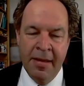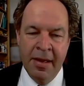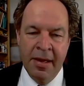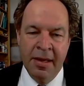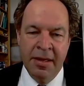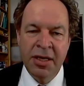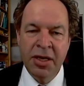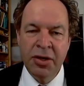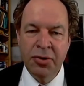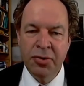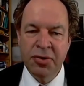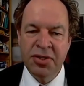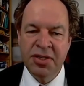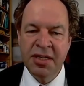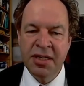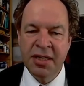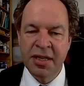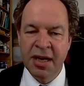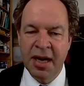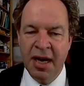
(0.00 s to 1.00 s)
Here you
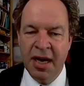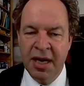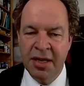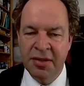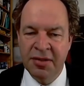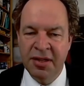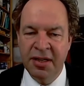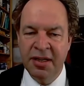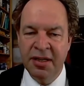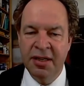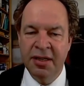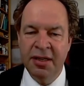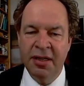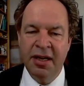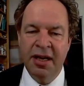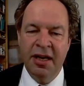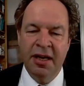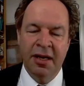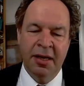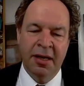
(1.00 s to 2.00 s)
see
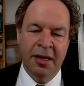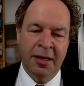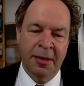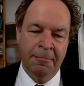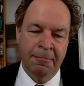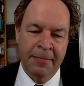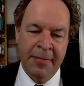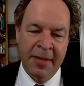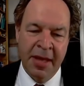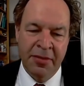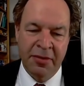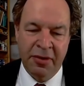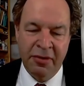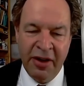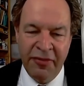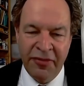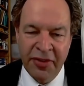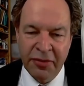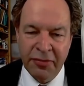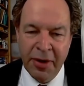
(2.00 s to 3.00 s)
the
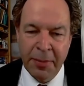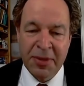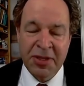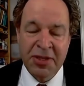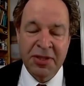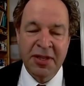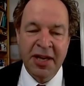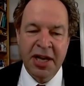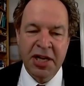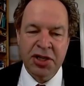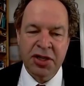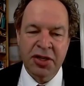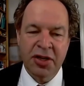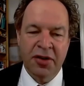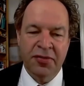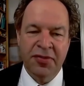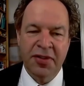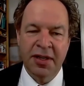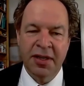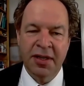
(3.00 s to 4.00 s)
graphic representation
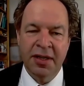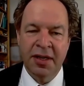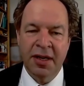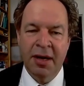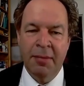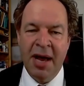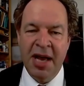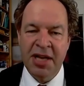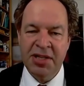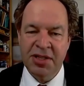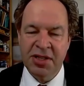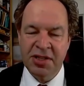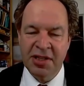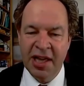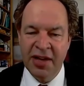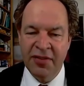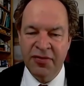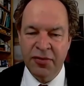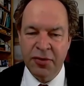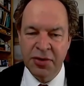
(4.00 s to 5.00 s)
of the
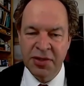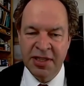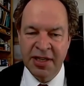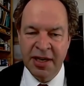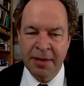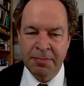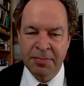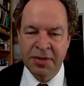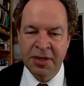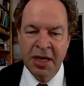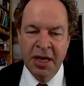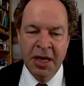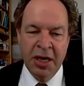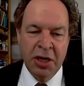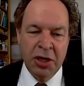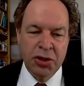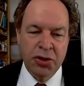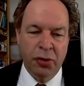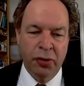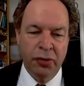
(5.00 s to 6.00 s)
master-slave concept.
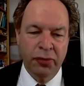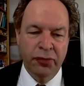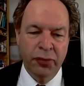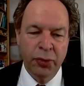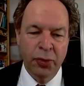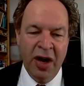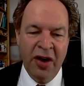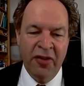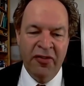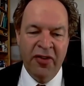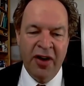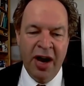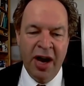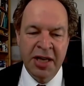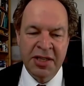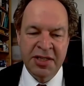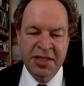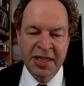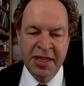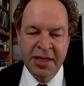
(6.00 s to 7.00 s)
So if you have a
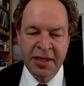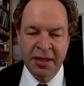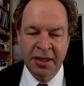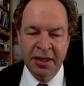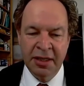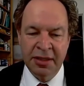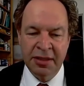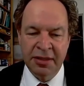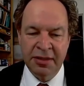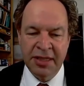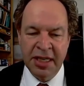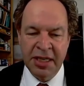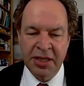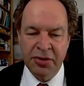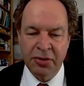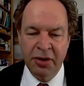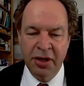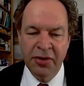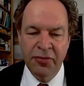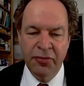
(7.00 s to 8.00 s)
single
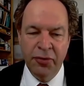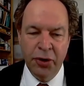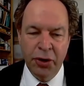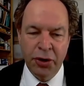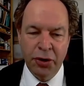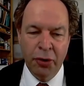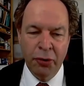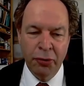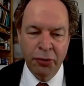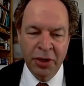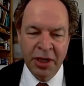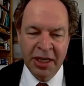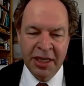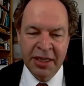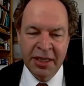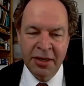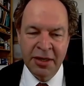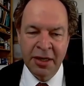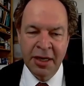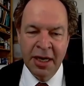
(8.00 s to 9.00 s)
central inverter only
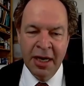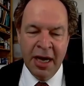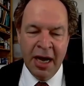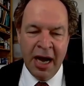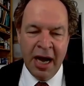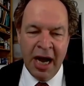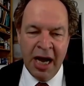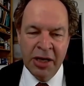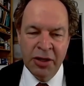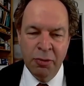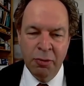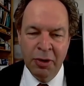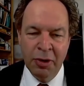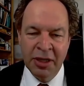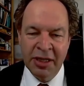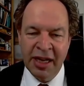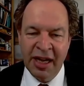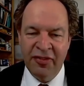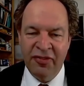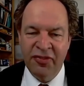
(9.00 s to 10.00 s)
here, you will
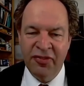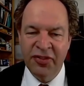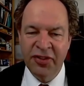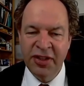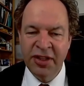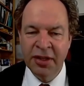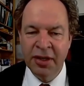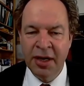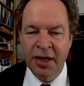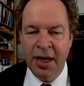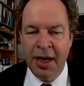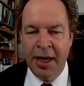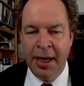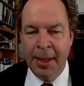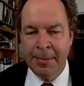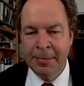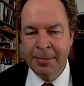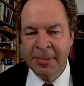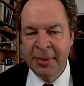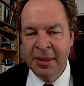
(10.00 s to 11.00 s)
have here
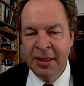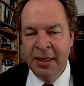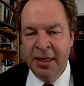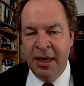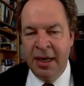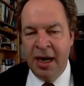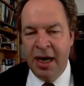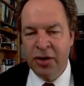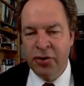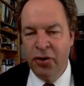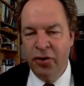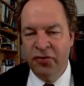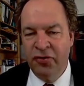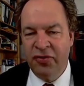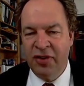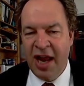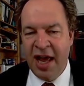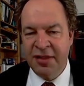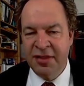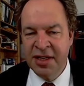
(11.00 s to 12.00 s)
a curve
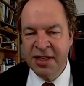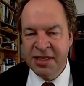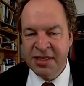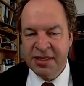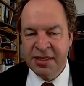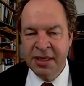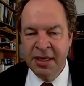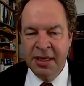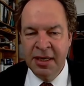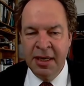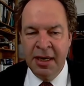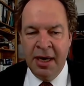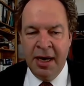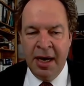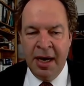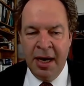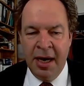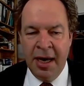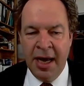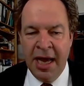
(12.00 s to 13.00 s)
like this.
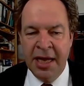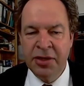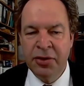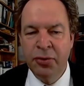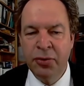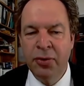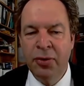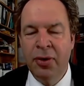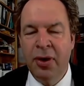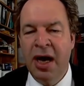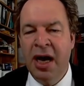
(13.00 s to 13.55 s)
And you